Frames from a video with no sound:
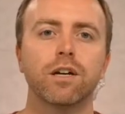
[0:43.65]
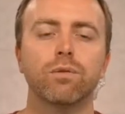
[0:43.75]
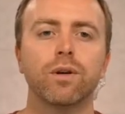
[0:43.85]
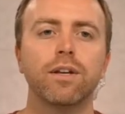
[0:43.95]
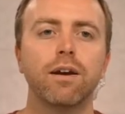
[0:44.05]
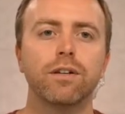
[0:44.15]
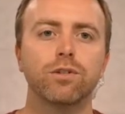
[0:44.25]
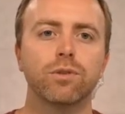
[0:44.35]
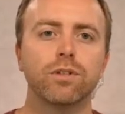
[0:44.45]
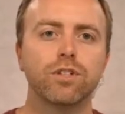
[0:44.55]
A rundown is
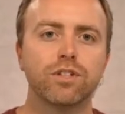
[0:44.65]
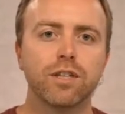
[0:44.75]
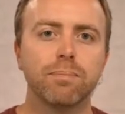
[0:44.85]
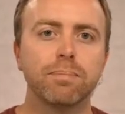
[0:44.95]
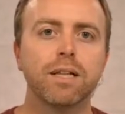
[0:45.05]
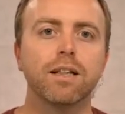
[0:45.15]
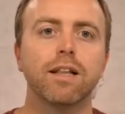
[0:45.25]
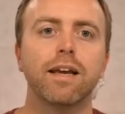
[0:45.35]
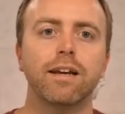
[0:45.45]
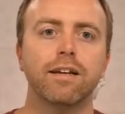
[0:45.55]
really just the
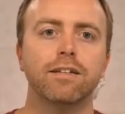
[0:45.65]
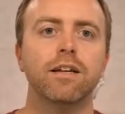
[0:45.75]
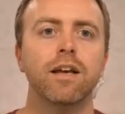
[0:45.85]
plan